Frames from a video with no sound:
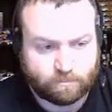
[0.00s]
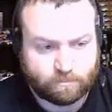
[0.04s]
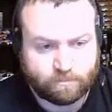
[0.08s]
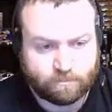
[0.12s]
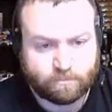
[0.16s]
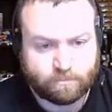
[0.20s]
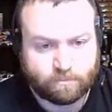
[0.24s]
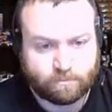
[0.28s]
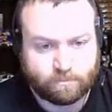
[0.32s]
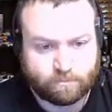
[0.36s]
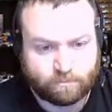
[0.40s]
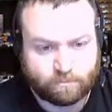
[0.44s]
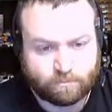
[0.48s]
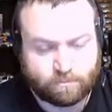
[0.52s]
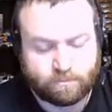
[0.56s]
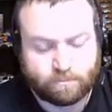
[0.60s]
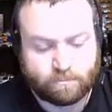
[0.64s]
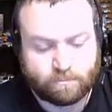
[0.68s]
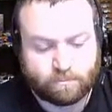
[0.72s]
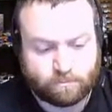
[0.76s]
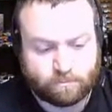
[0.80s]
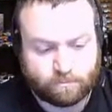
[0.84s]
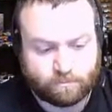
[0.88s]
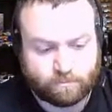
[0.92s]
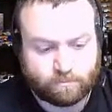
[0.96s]

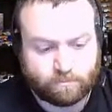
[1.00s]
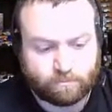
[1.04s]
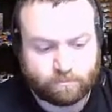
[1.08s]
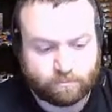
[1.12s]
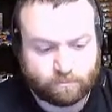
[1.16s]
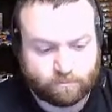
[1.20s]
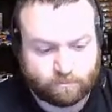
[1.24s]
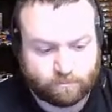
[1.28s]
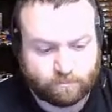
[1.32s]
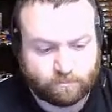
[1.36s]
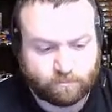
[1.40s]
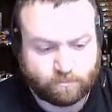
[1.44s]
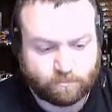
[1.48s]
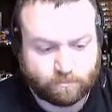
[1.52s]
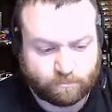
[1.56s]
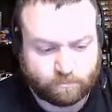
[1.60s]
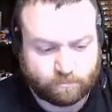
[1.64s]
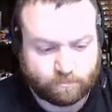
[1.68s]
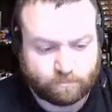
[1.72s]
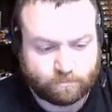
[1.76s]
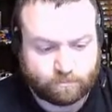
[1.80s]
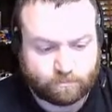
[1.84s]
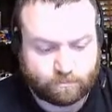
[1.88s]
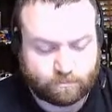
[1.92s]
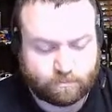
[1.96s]

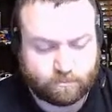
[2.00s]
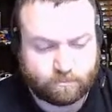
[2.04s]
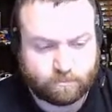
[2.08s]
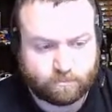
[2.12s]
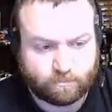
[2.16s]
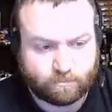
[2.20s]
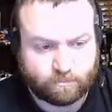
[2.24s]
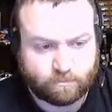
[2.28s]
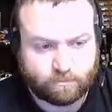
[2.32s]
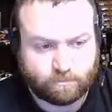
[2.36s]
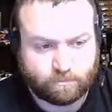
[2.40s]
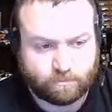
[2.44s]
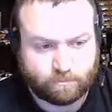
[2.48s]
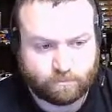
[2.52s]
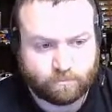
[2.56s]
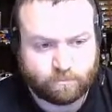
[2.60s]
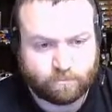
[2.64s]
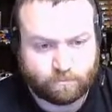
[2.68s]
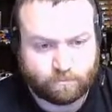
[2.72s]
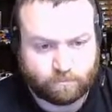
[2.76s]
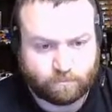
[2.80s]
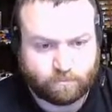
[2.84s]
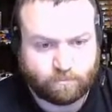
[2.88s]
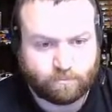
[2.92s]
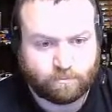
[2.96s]

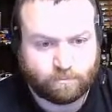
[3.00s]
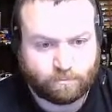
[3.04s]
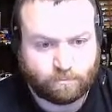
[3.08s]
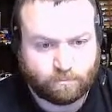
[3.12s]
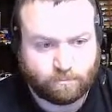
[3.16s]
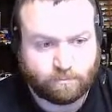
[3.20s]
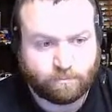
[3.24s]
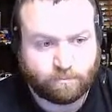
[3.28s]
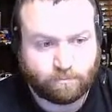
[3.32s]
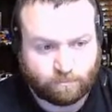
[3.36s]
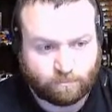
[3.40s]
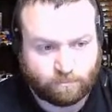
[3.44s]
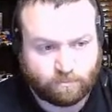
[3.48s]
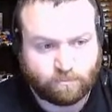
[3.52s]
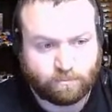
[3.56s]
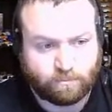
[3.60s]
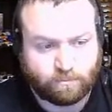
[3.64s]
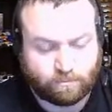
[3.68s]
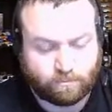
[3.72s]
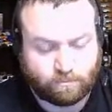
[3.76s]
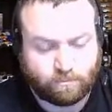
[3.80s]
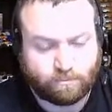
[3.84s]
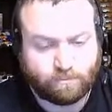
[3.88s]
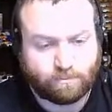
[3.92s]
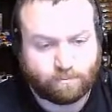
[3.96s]

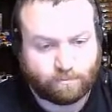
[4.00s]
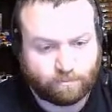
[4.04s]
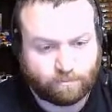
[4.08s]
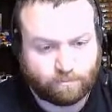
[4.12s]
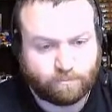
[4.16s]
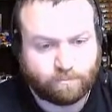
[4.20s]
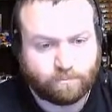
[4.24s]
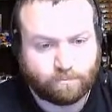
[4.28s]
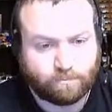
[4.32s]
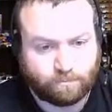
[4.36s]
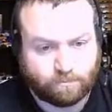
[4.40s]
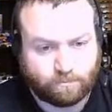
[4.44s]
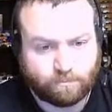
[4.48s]
The person shown says nothing.